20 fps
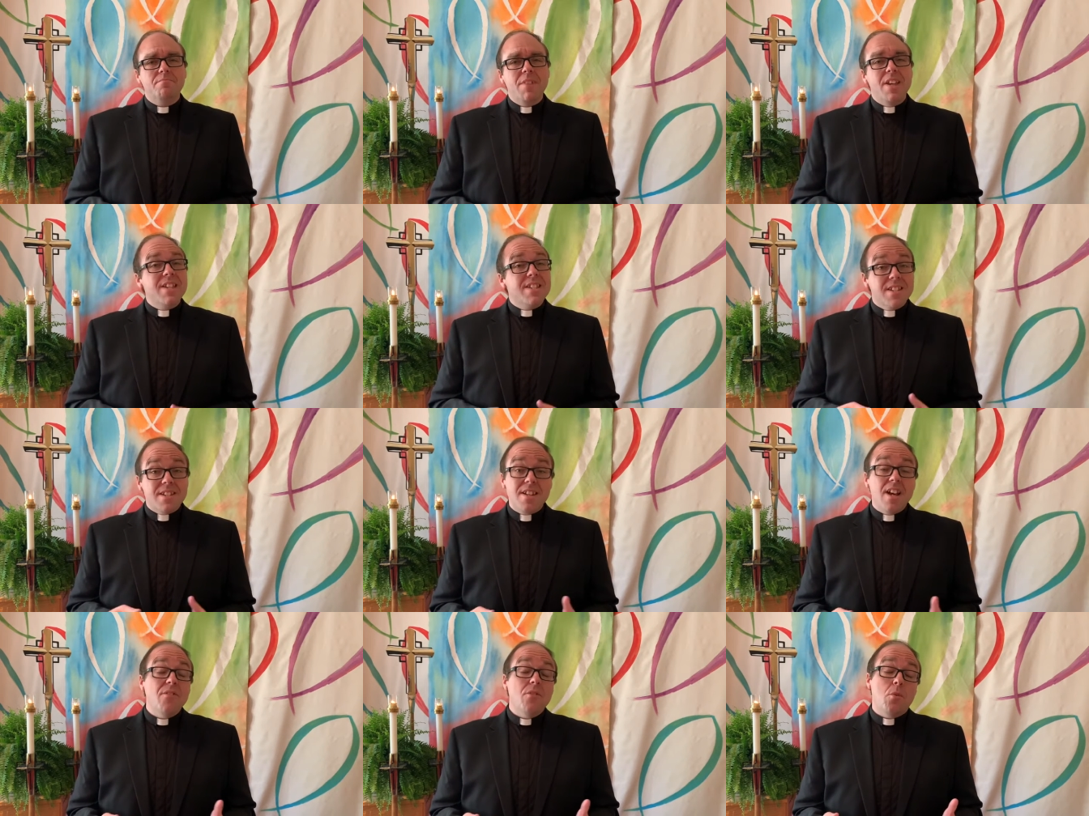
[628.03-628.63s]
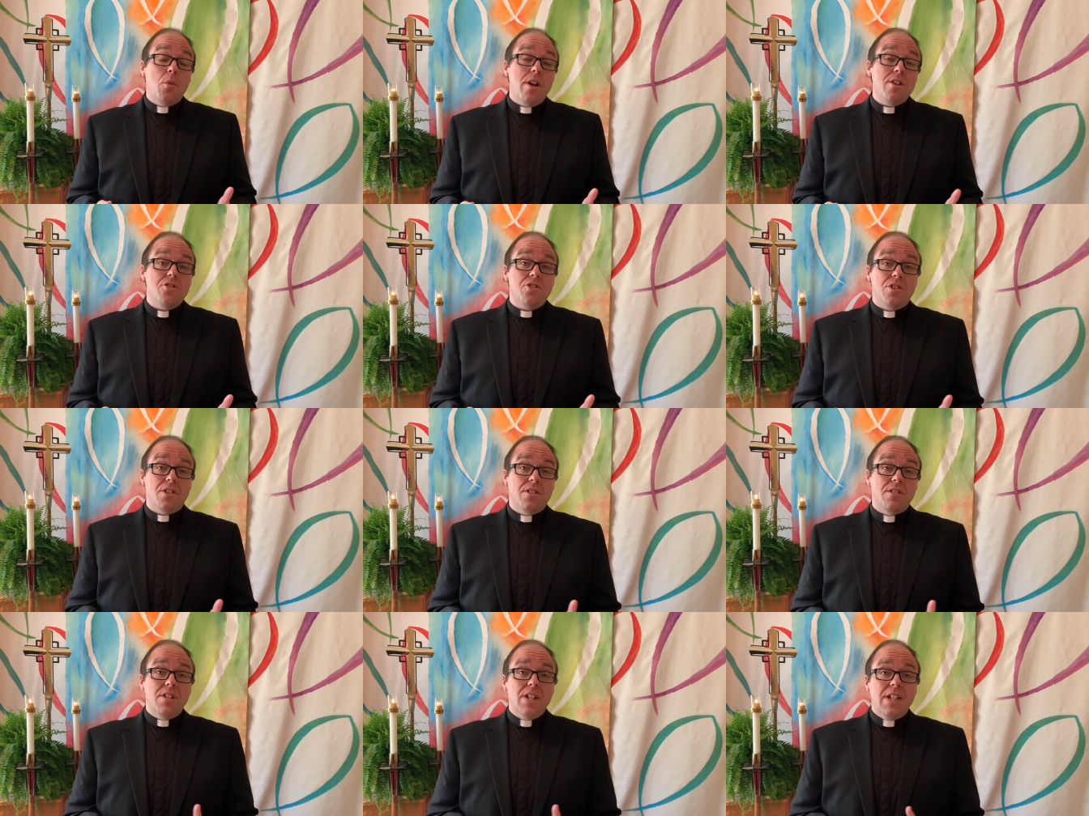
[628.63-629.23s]
It's a tough
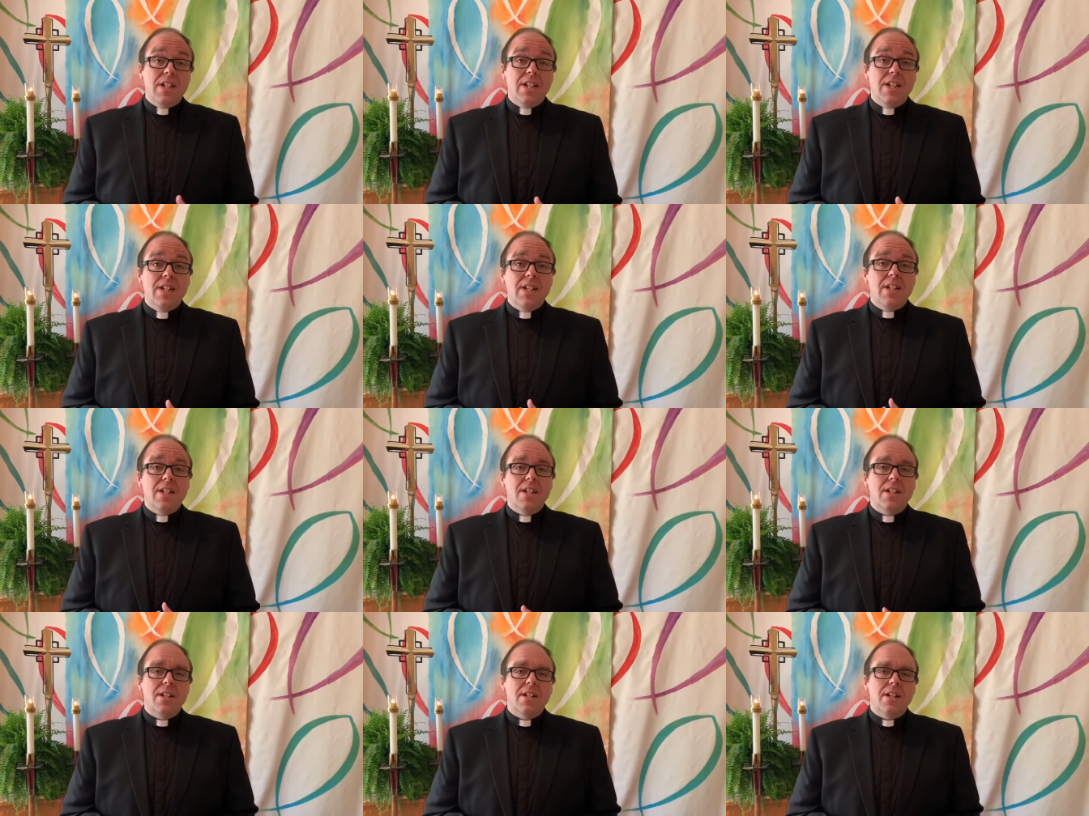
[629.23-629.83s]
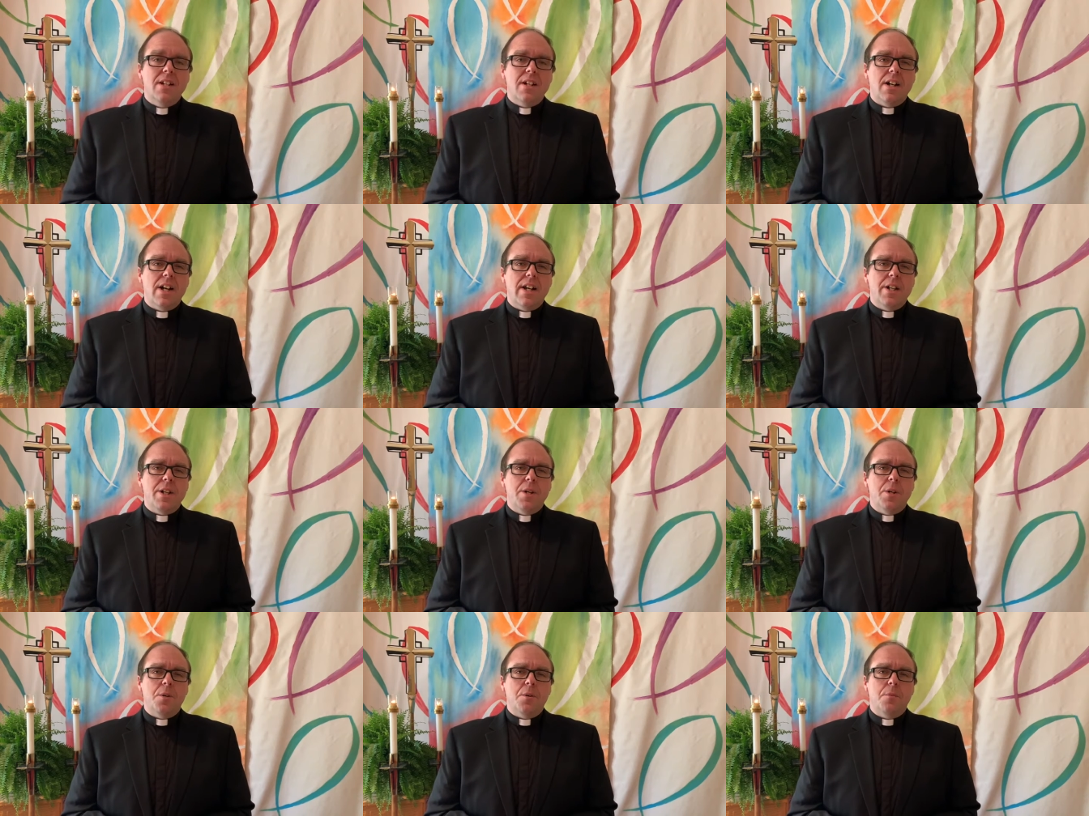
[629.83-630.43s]
question. I
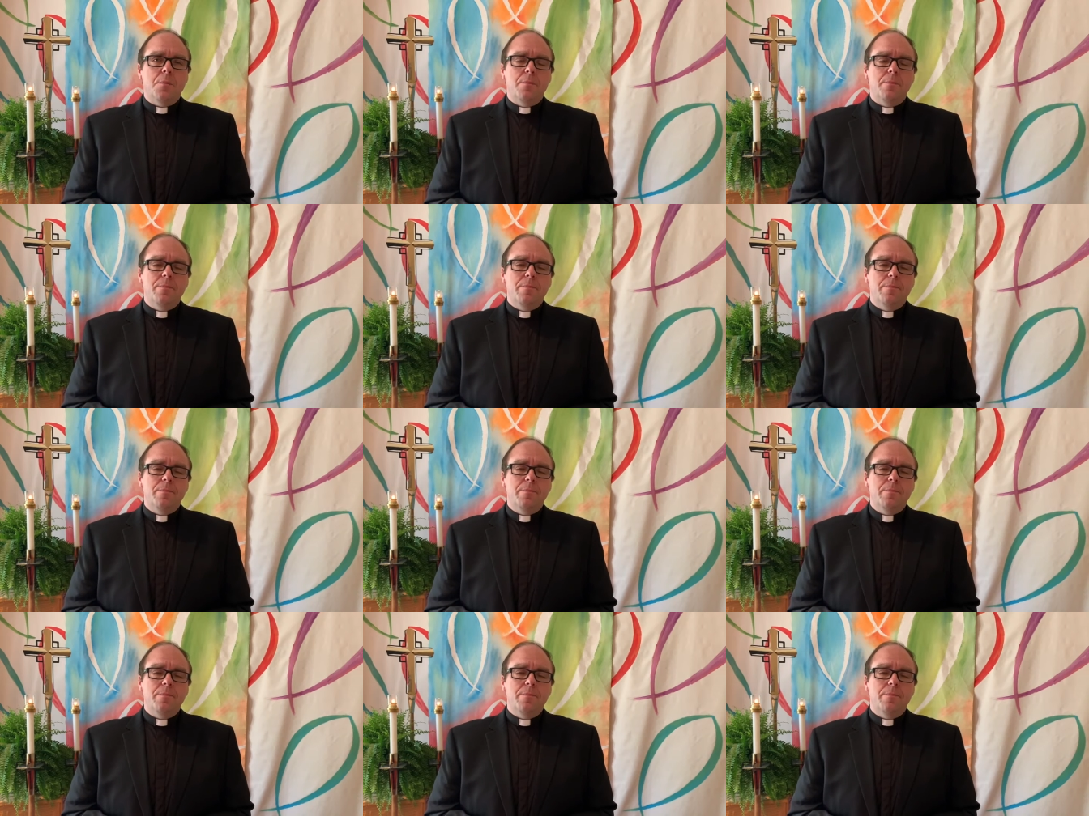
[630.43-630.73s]
know.